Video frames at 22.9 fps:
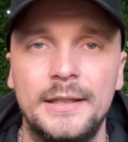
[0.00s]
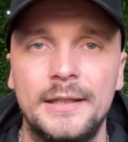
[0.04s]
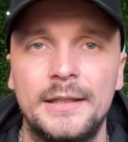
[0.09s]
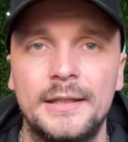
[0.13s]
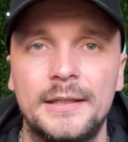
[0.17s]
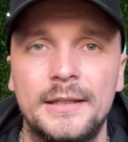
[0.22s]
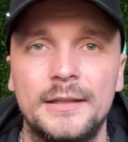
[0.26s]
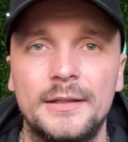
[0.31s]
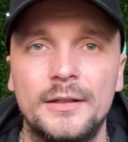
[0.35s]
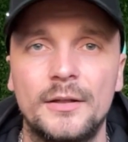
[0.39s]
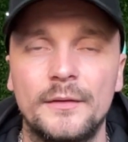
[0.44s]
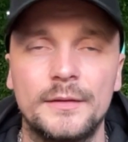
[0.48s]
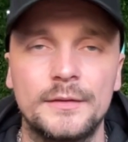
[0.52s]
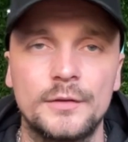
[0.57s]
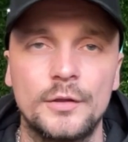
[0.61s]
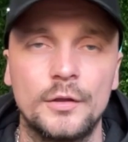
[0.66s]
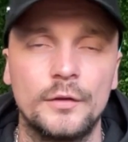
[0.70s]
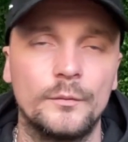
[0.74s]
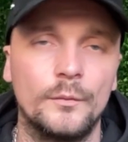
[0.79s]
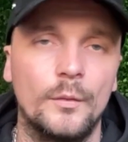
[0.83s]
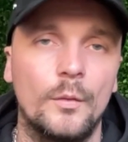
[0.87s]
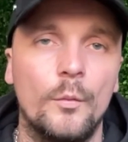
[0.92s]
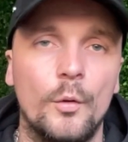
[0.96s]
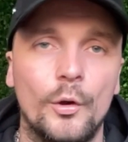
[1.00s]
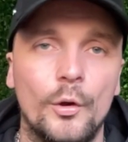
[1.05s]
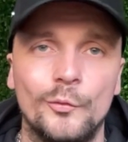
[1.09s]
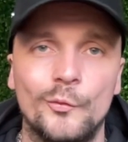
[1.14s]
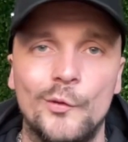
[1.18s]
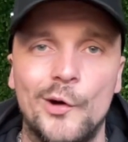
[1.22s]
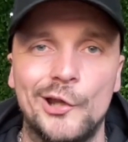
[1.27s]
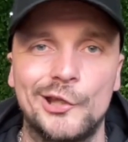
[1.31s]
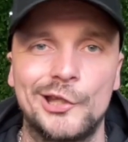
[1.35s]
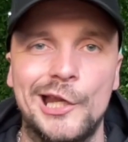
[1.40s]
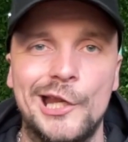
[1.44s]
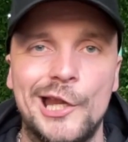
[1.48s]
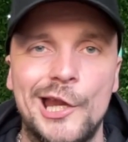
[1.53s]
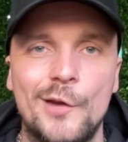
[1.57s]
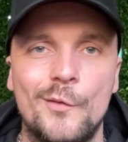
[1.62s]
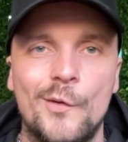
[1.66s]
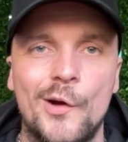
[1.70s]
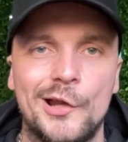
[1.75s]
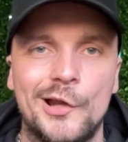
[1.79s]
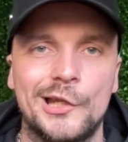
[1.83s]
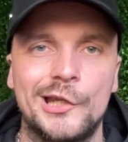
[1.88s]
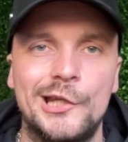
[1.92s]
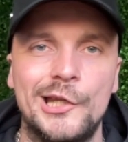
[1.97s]
Then goes, well, what did
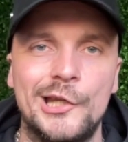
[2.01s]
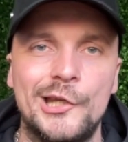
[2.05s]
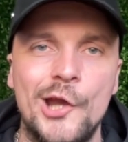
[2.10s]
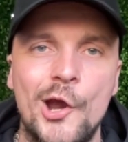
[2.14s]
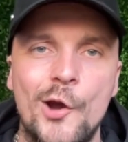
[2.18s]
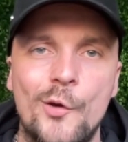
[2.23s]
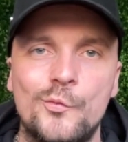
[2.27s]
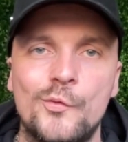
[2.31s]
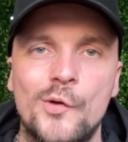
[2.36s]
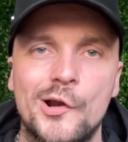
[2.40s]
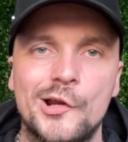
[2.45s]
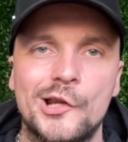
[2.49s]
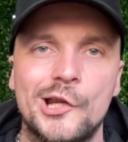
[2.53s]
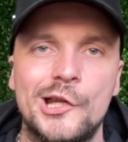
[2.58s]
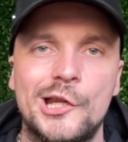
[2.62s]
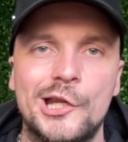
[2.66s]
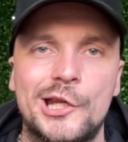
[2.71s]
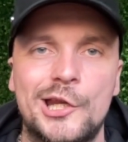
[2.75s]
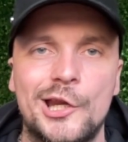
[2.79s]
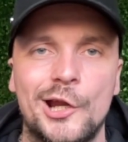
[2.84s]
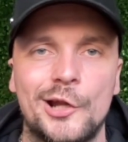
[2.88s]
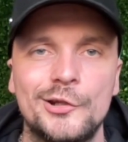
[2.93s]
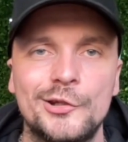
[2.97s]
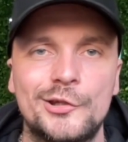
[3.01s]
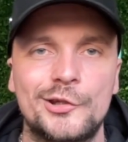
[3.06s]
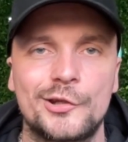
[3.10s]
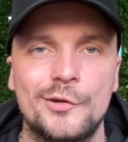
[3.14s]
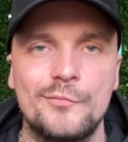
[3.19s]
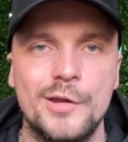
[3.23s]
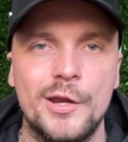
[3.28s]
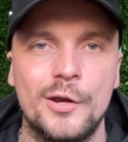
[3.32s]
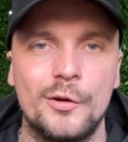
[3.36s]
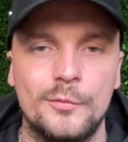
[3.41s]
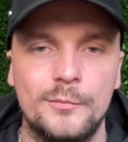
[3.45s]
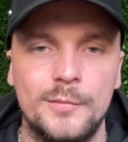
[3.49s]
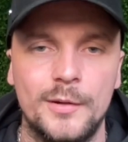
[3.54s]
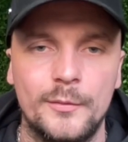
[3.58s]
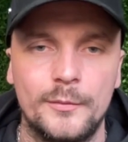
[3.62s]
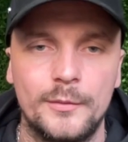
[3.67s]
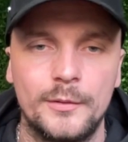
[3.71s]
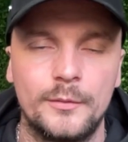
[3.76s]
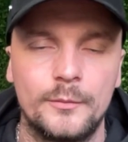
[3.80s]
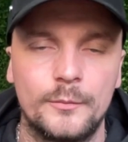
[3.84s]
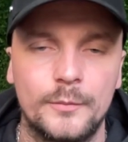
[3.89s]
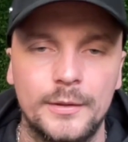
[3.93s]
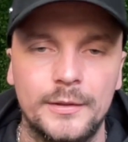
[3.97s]
he do? What did he contribute?
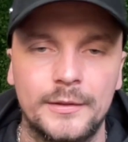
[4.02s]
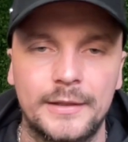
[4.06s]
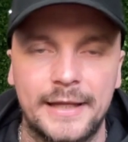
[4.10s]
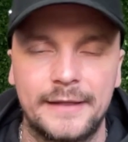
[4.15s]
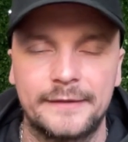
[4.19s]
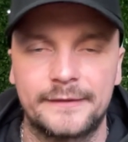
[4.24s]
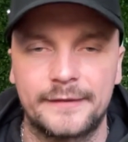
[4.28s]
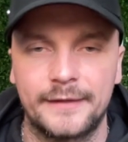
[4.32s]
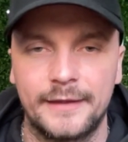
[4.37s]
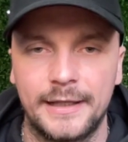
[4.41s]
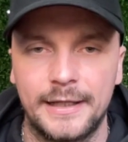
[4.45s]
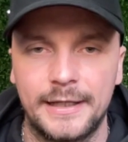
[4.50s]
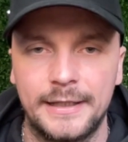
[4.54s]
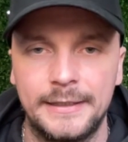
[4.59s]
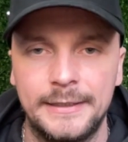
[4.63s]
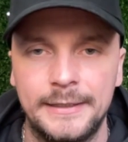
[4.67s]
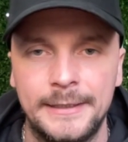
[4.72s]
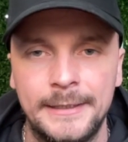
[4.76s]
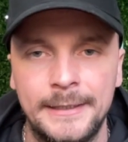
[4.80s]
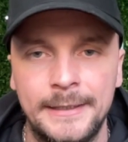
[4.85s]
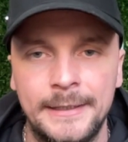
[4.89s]
But we'll get to that.